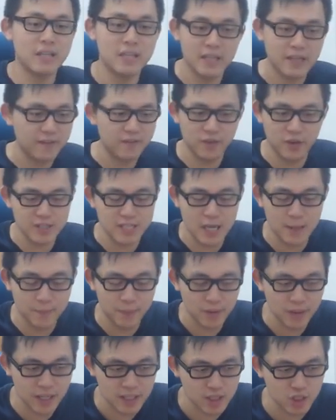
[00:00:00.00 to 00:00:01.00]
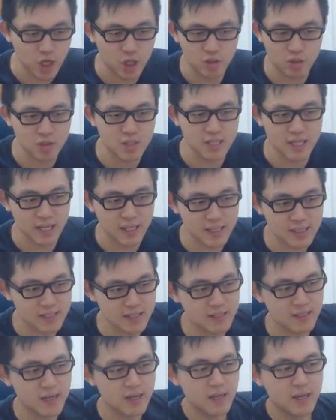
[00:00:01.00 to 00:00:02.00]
Like, for example, like Dr. Six